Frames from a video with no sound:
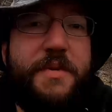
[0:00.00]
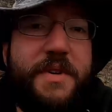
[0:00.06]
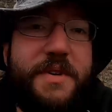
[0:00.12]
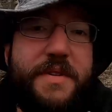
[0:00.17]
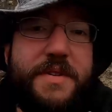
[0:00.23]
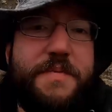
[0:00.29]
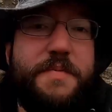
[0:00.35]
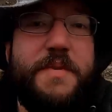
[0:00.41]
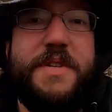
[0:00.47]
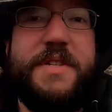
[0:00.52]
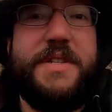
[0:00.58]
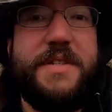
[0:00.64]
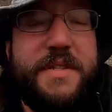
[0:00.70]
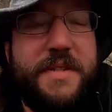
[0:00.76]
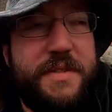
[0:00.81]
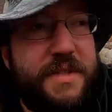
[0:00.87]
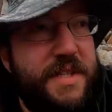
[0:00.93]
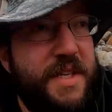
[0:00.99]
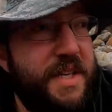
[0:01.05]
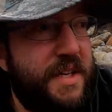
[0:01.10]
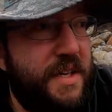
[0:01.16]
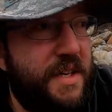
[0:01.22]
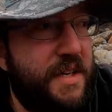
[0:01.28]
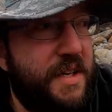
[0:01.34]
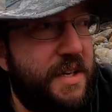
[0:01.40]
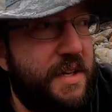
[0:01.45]
one of those bridges, you'll see
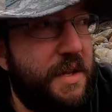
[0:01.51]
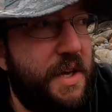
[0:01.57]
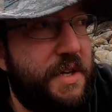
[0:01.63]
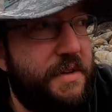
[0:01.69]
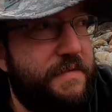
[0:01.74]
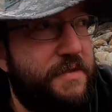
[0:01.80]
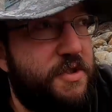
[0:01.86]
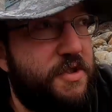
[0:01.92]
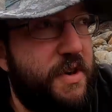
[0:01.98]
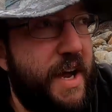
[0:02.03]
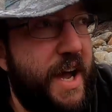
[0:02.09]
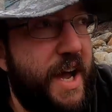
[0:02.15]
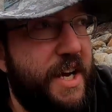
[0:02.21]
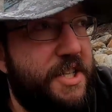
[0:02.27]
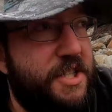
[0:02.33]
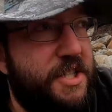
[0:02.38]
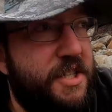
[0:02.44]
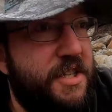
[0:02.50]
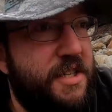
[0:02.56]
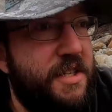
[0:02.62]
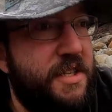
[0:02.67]
a lot of trash.